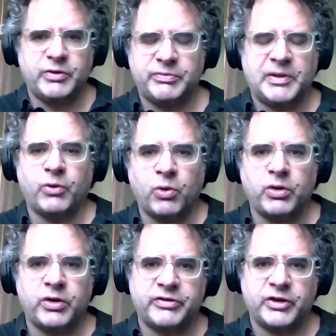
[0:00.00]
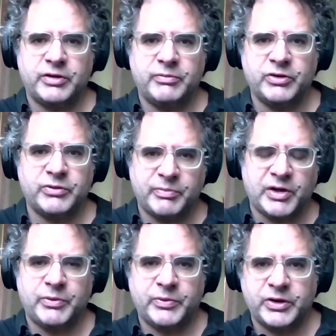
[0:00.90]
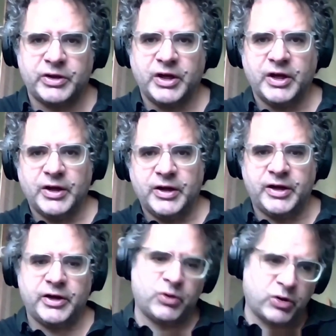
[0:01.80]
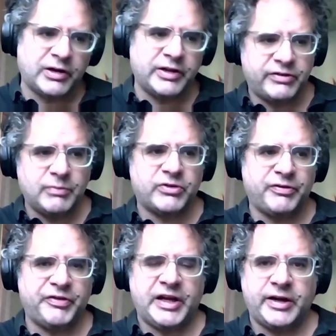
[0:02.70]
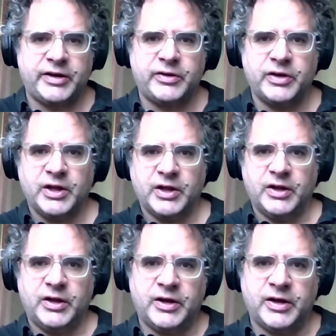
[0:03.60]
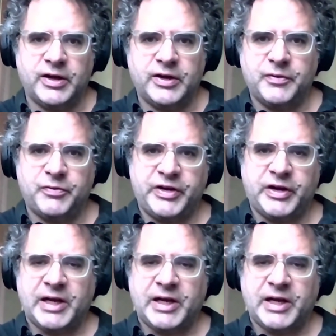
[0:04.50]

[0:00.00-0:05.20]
we'd spend all our time doing paperwork. Uh, quarterly seems a fair uh, fair